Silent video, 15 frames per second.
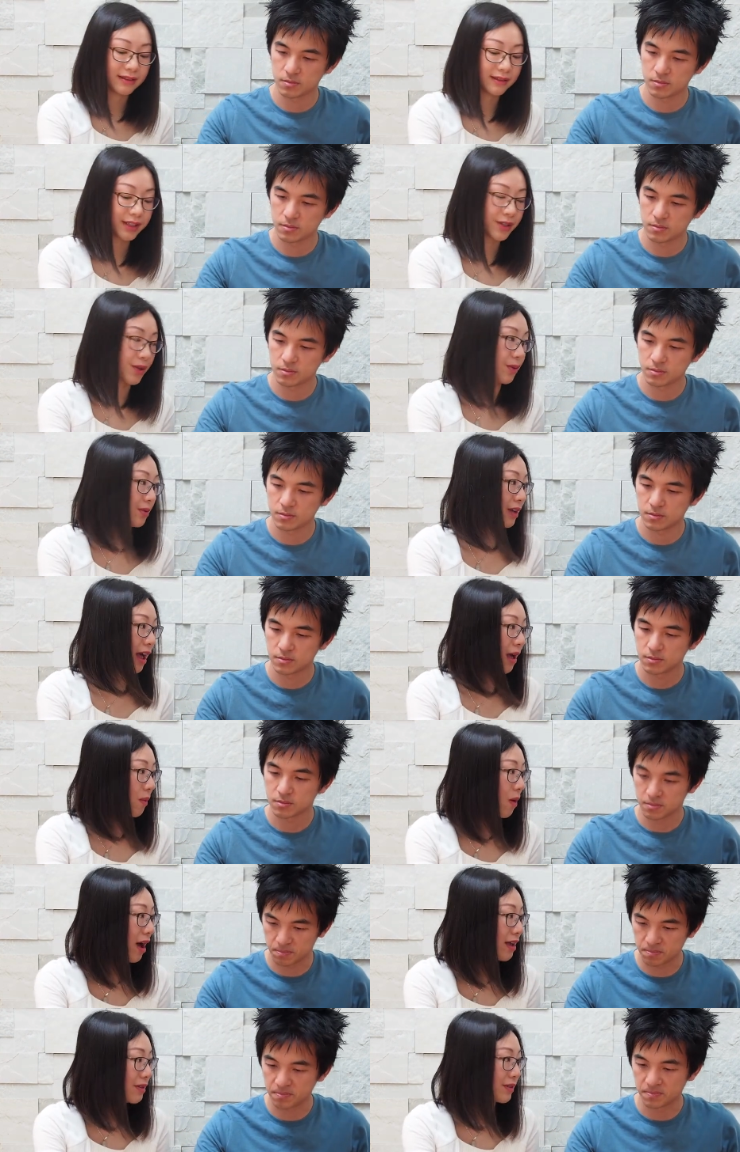Speaker 1: little
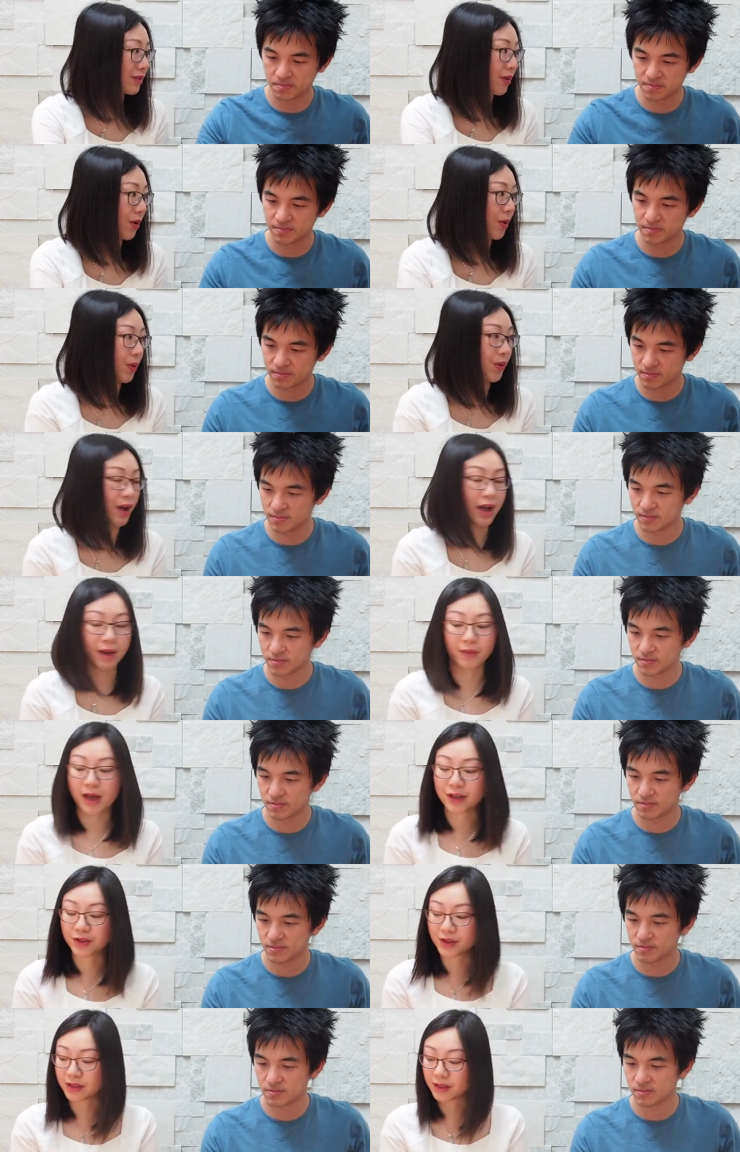gaiwan. So um, I
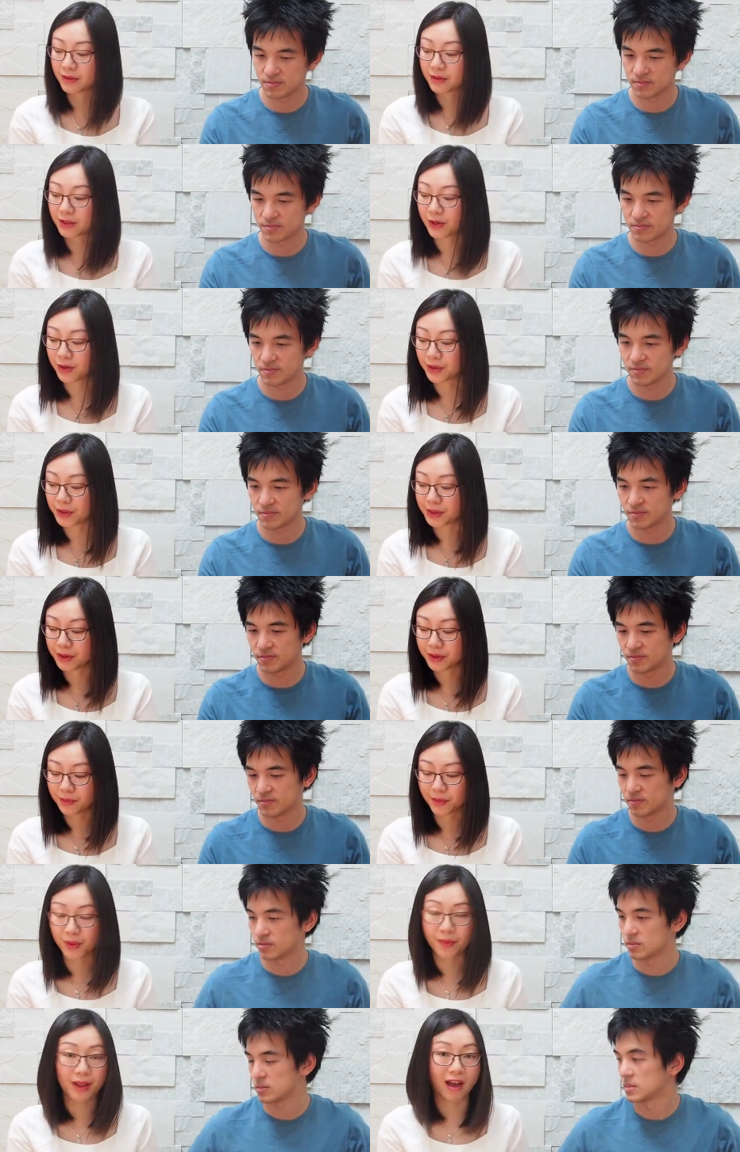just use
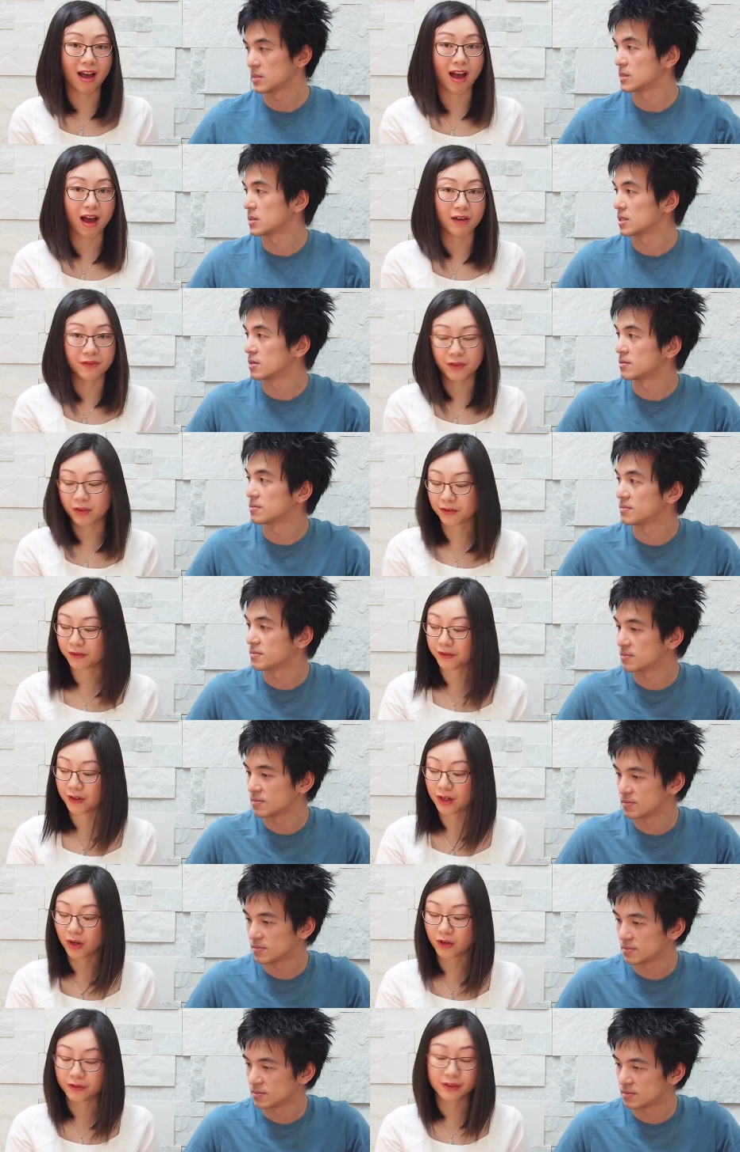probably half of, uh,
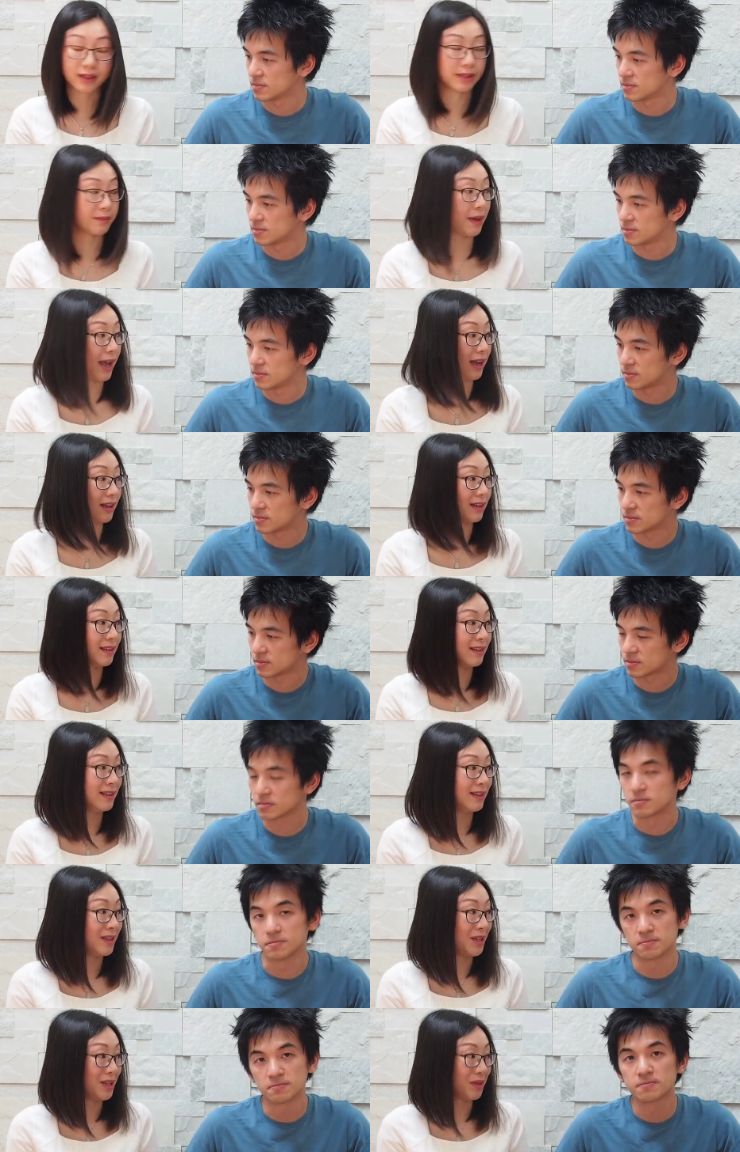of this pack.
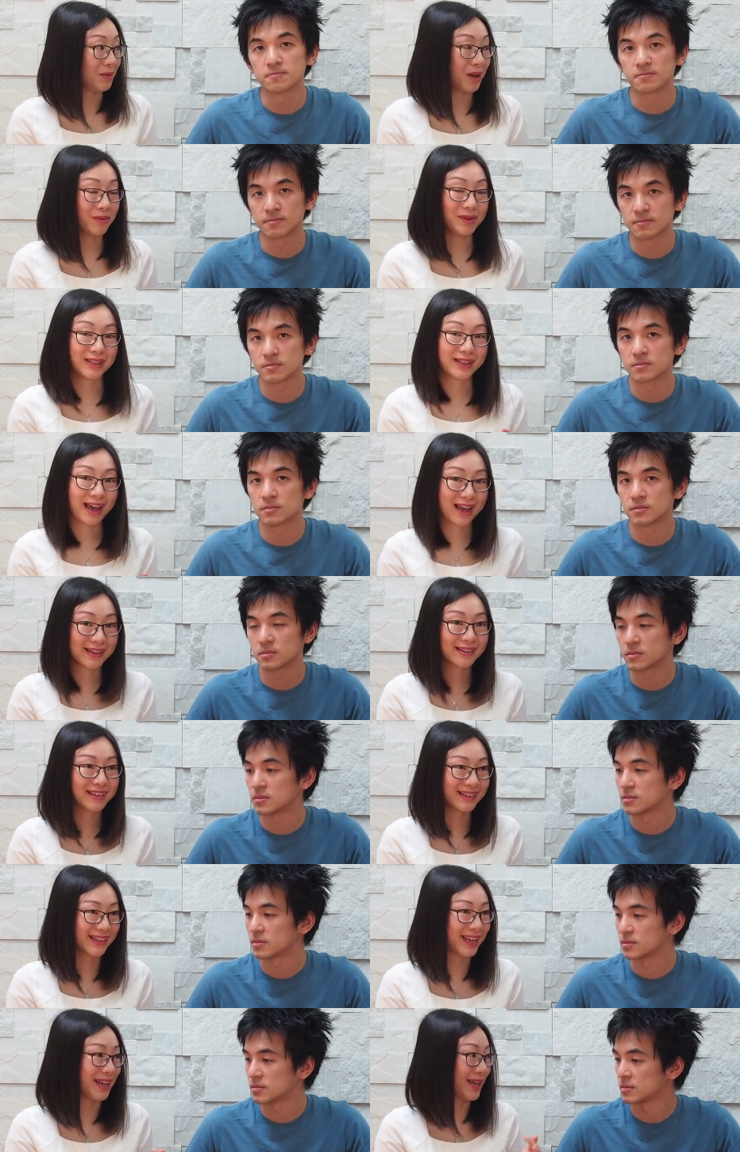Mm-hmm. While we taste the
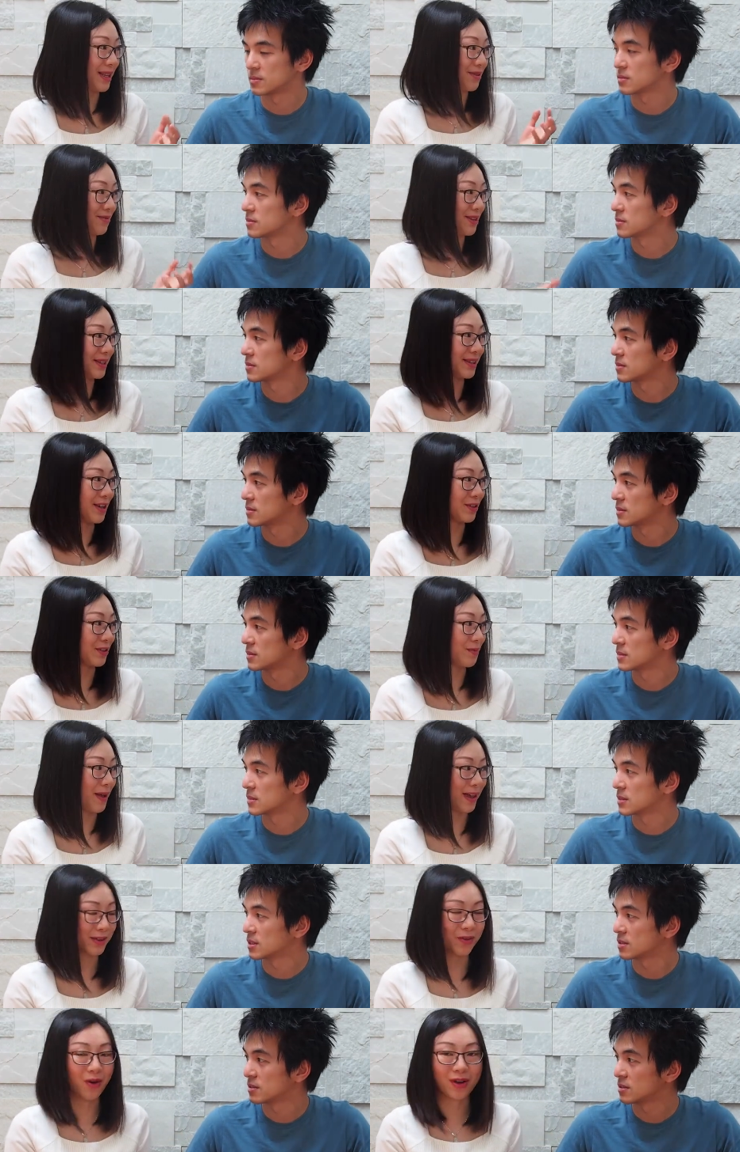tea in the research
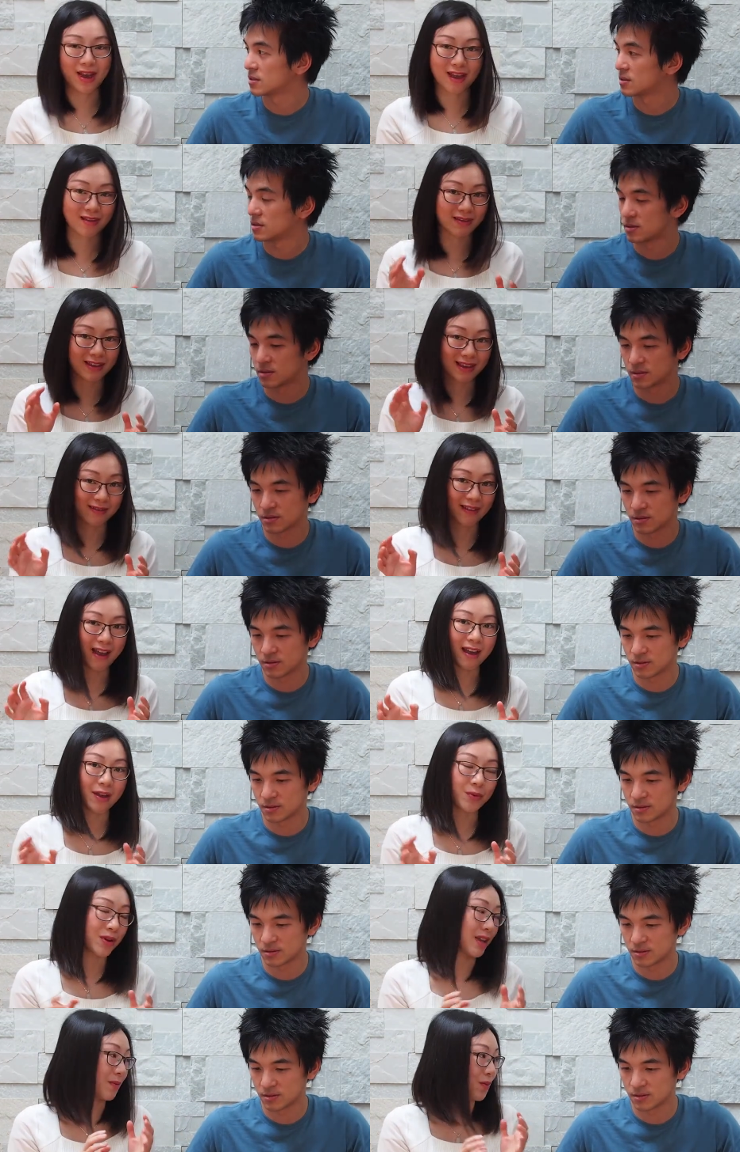base or in, in that area, in